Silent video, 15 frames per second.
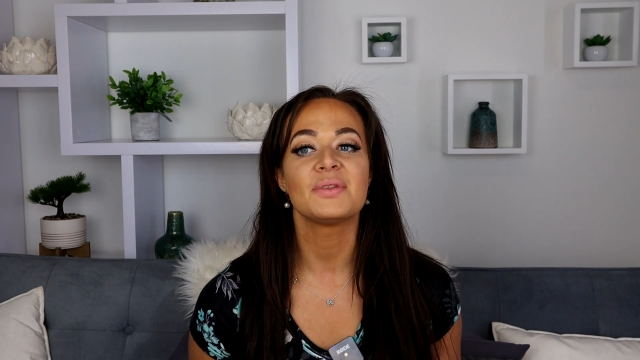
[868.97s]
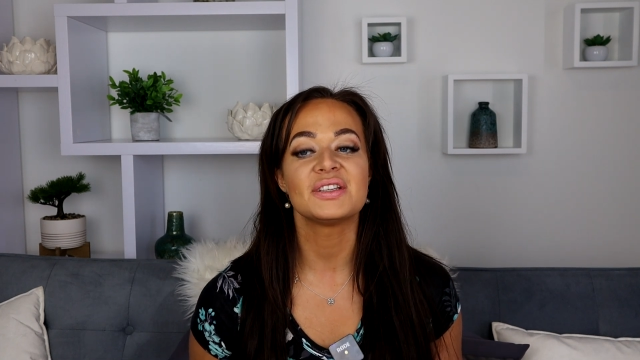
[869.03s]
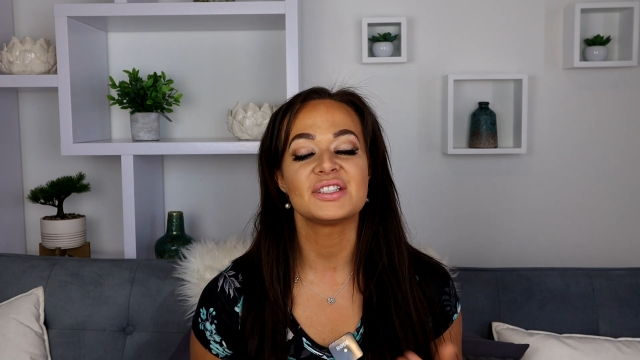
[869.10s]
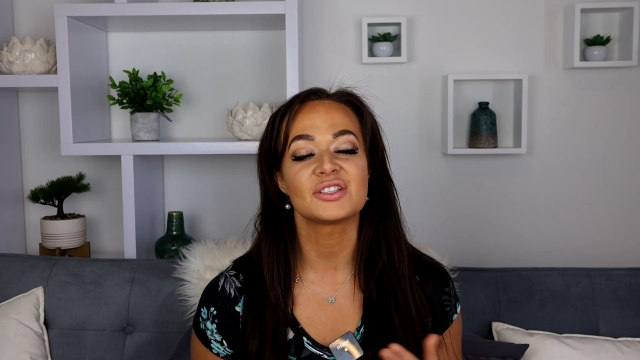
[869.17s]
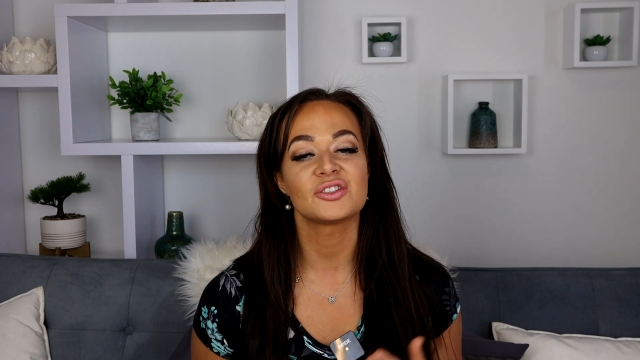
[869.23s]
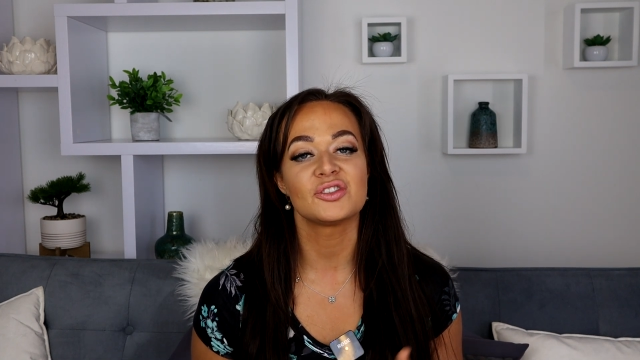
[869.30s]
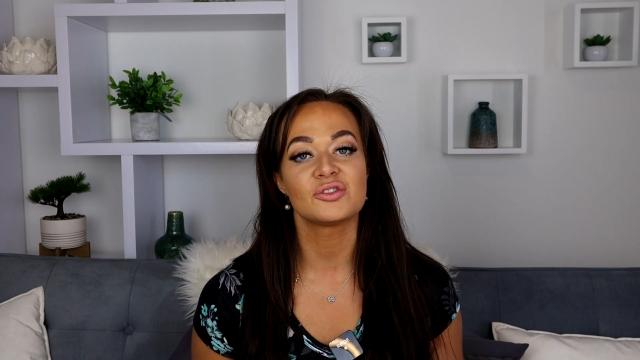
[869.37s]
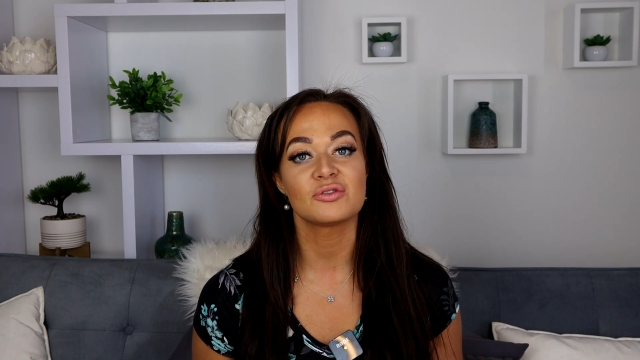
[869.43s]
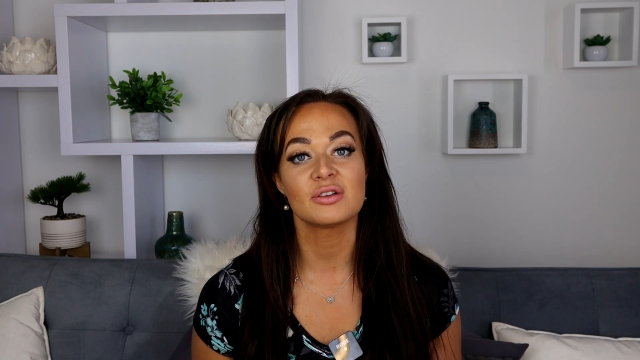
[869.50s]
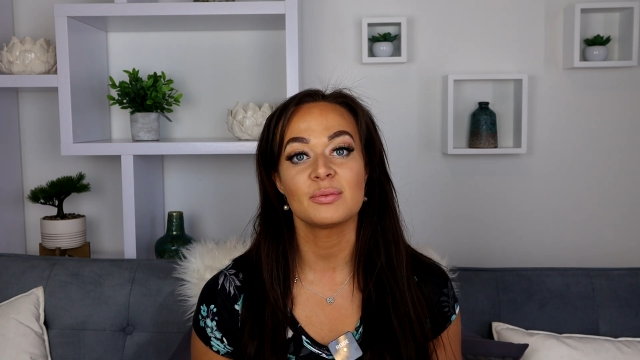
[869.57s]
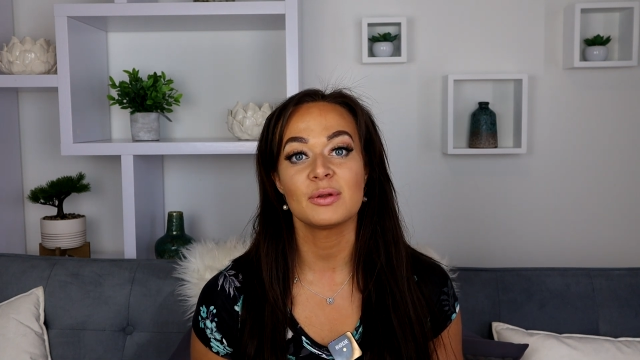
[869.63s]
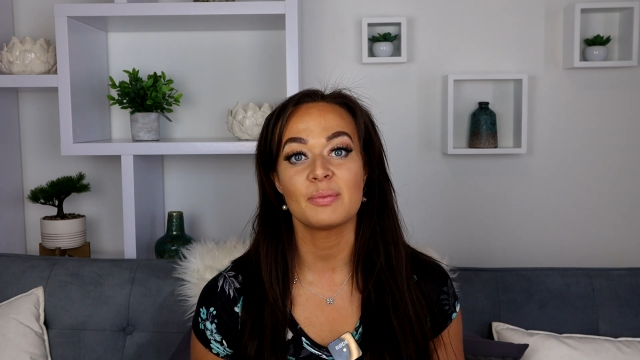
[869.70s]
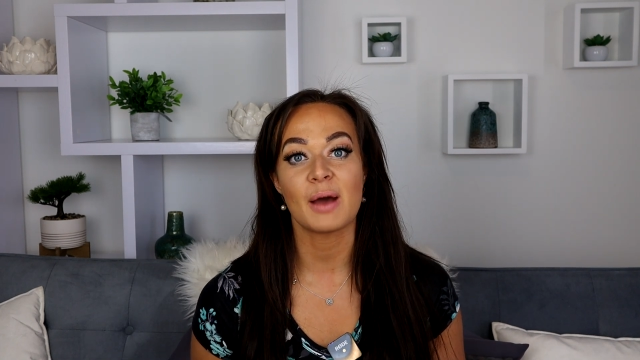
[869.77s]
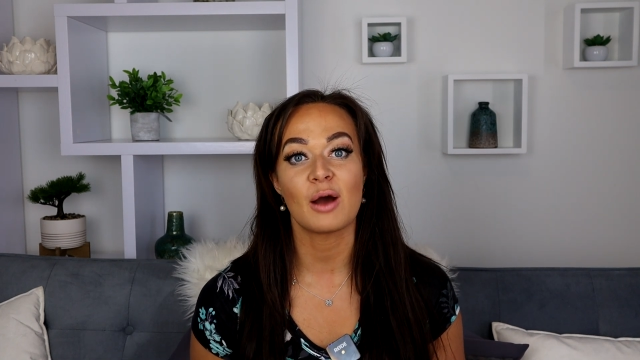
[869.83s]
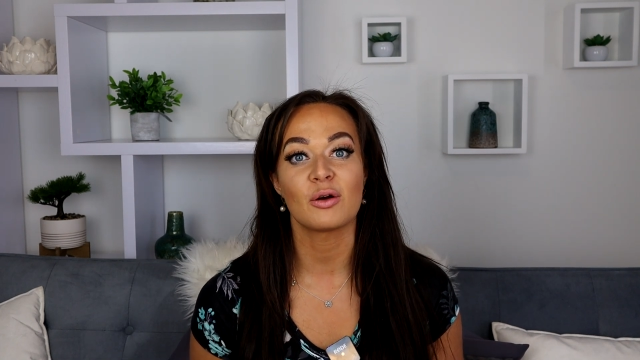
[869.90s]
is
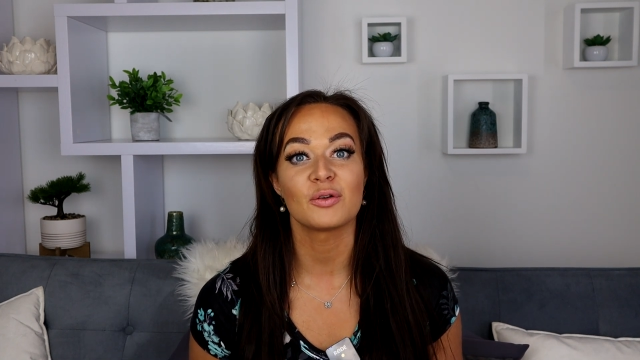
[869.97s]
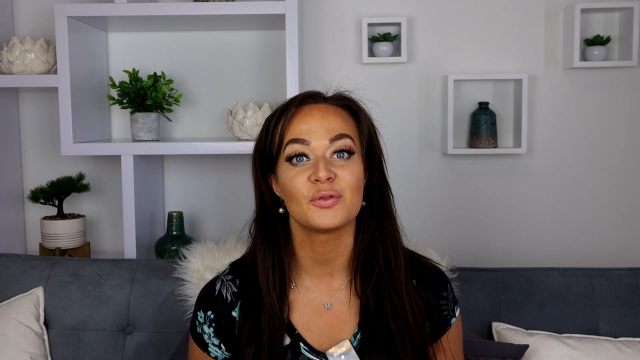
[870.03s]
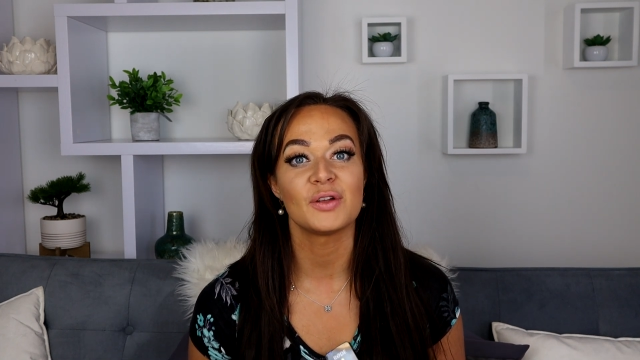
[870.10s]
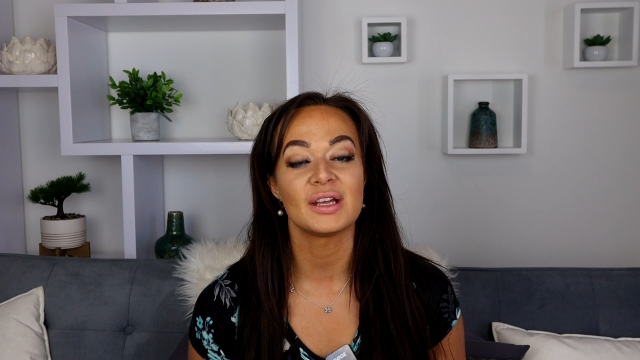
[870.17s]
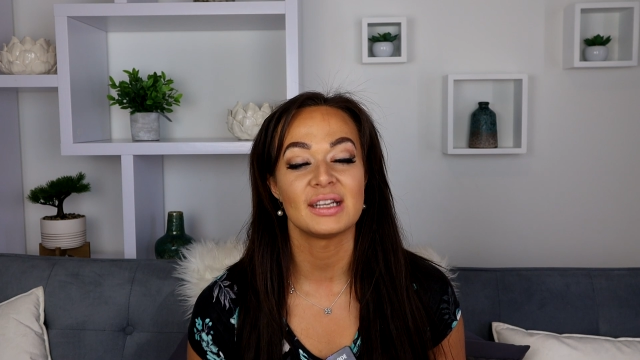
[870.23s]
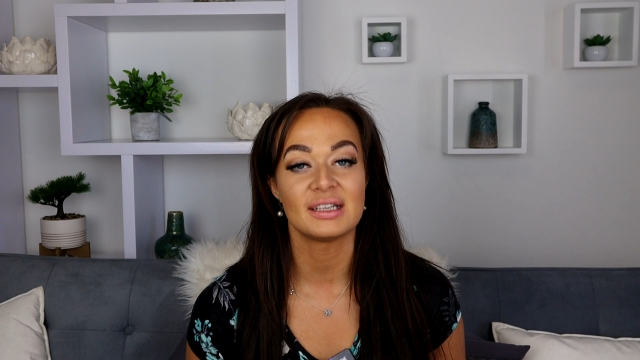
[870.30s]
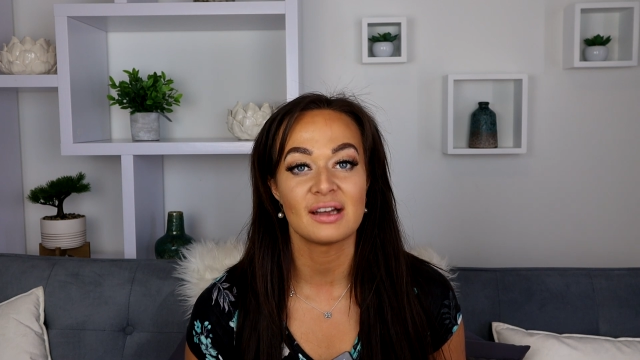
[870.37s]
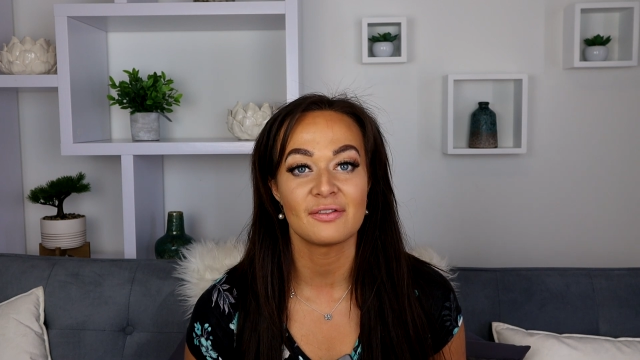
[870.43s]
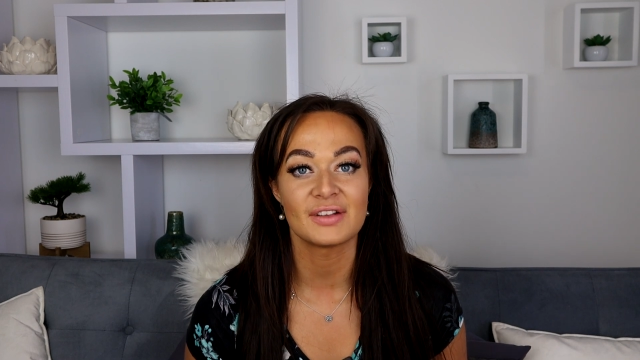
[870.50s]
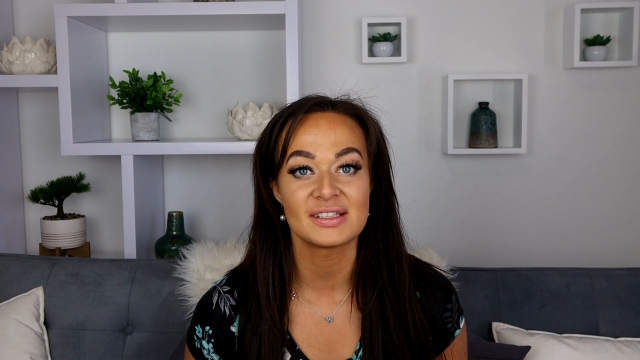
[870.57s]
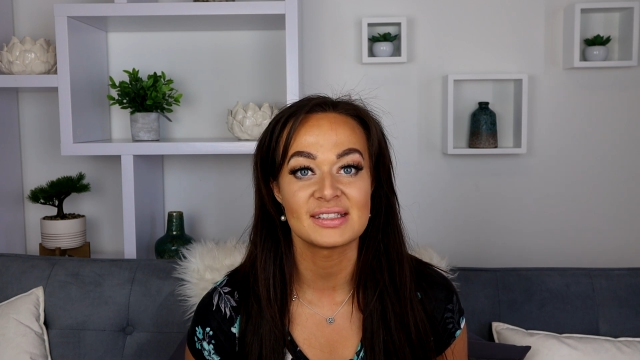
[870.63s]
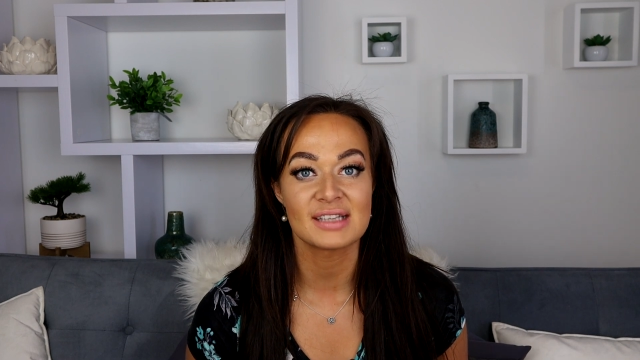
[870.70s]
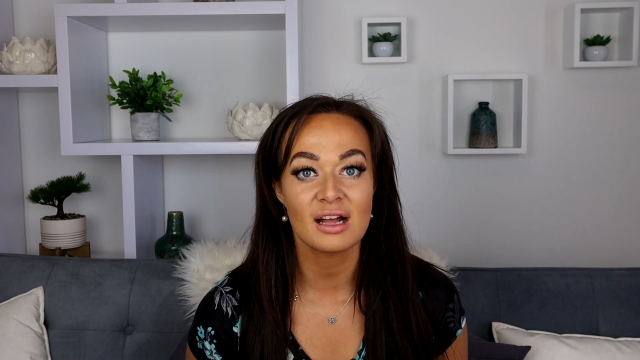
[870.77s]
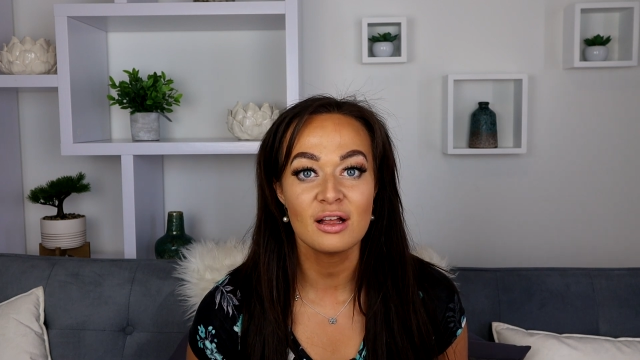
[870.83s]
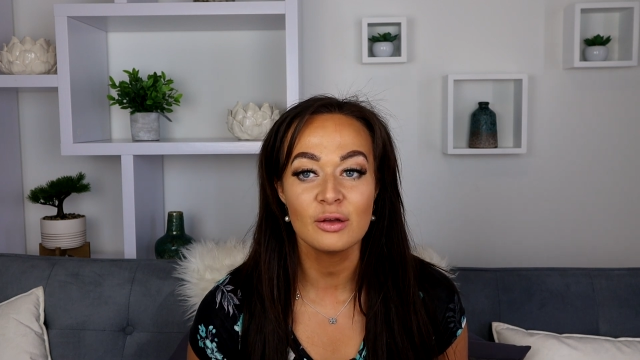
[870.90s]
extremely powerful in and of
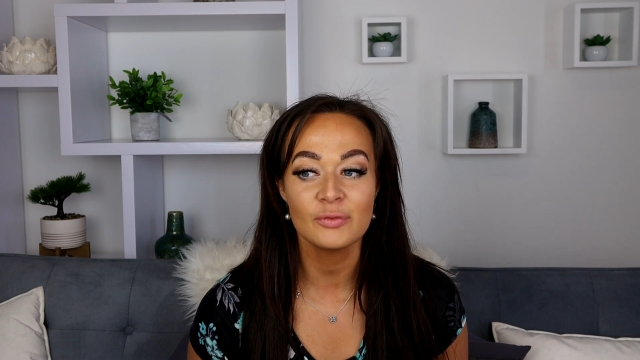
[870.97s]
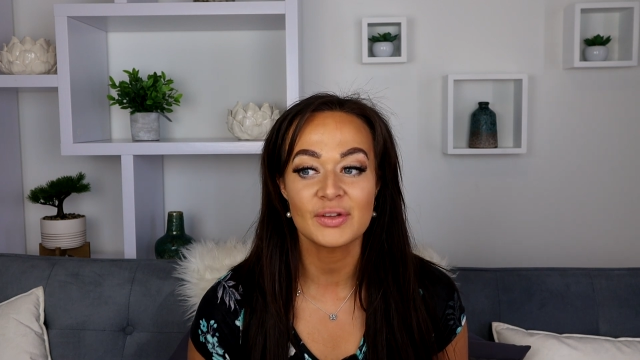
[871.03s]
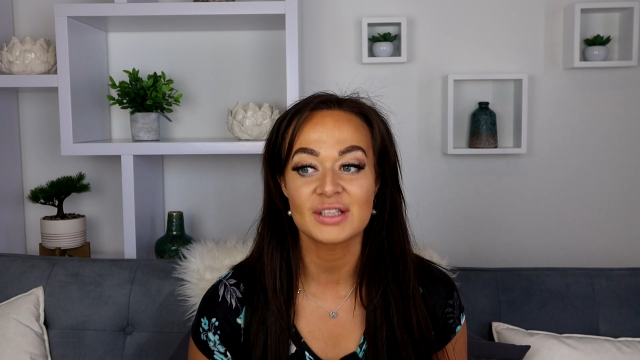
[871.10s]
itself.